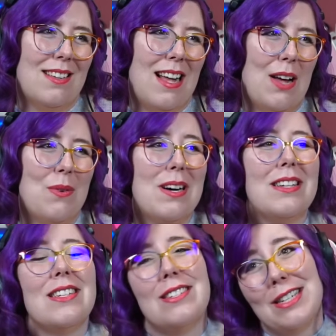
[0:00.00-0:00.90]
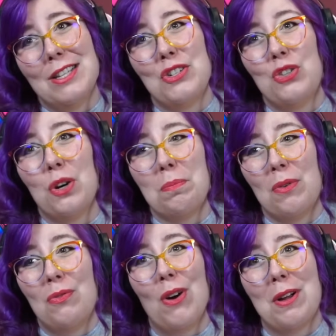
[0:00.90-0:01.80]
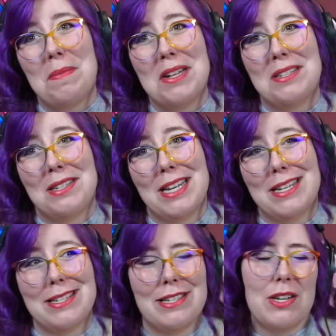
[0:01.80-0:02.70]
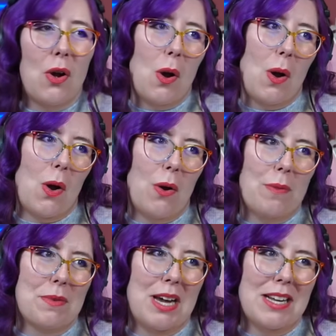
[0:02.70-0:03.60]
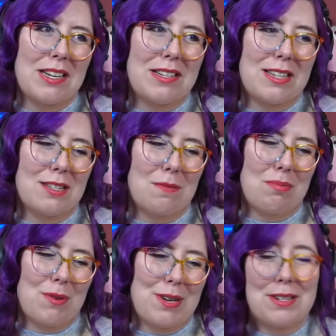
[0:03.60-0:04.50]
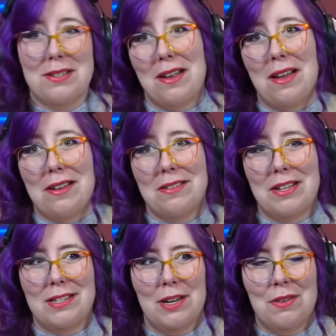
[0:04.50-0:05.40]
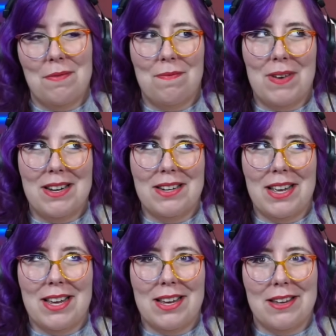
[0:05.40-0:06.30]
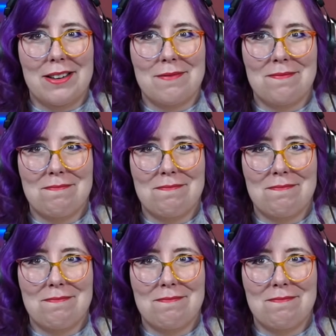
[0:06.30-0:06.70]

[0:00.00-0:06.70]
I wanted to see the short performances, though. I'm kind of disappointed. That sounded funny.